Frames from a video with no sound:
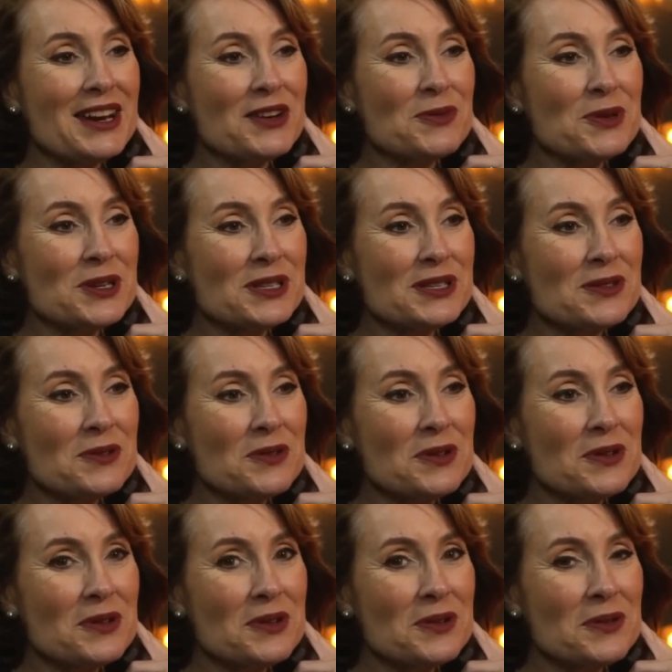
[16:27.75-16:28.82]
and it was
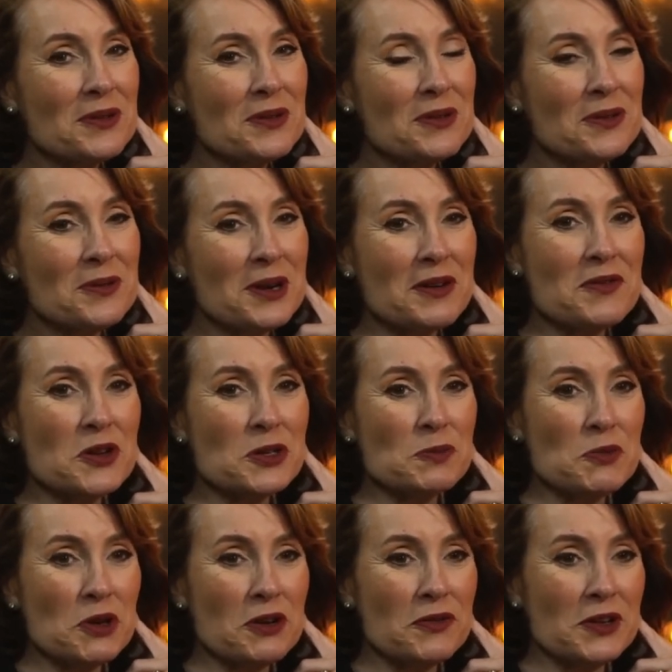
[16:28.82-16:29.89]
one of those
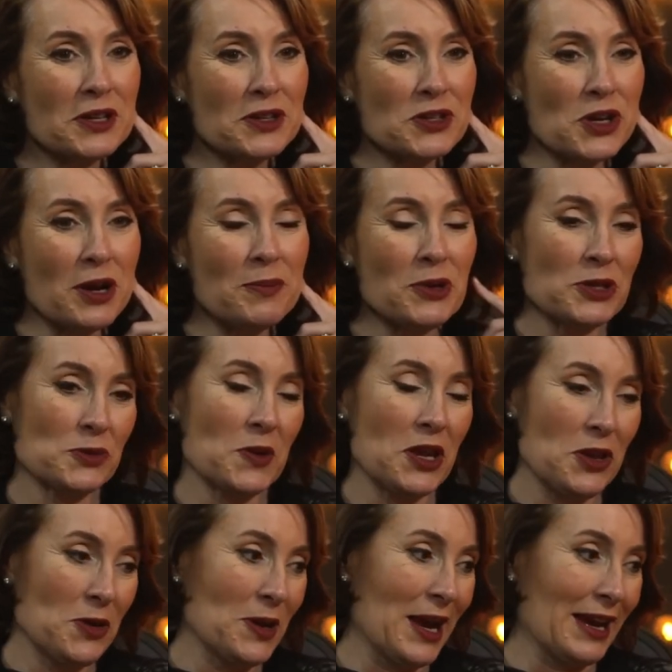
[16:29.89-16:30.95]
beautiful examples where
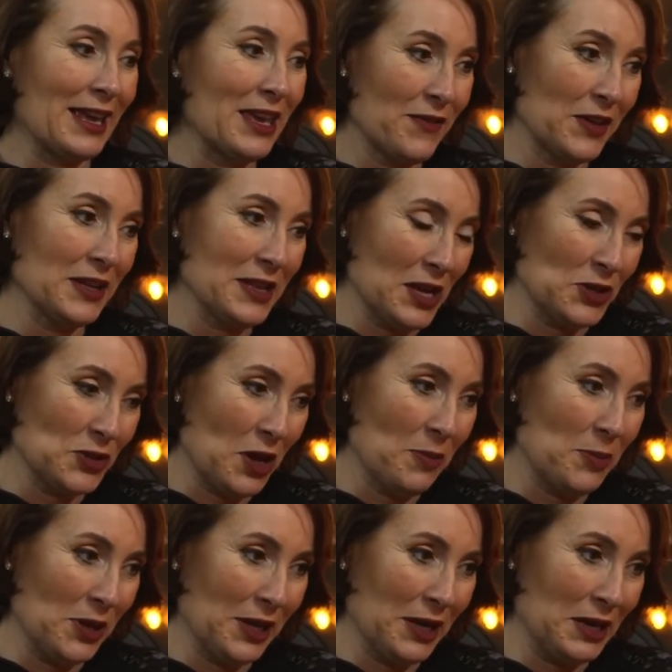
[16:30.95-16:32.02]
you're like giving the
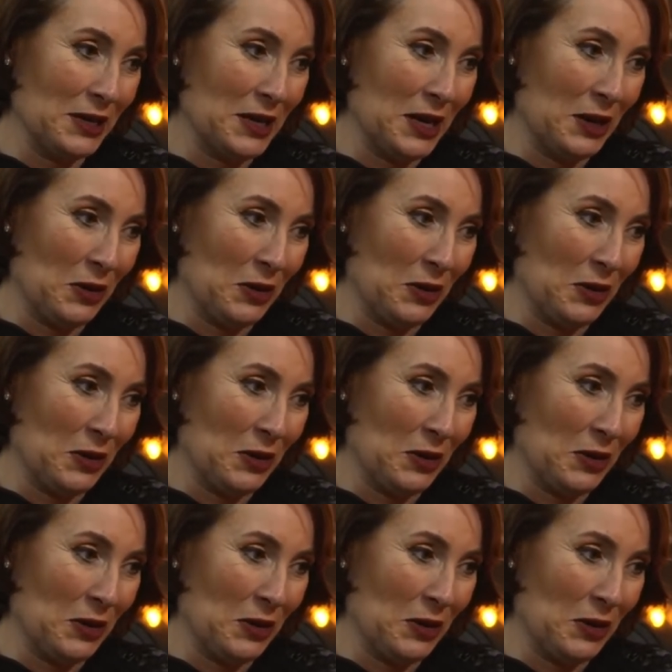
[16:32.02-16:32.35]
example and it,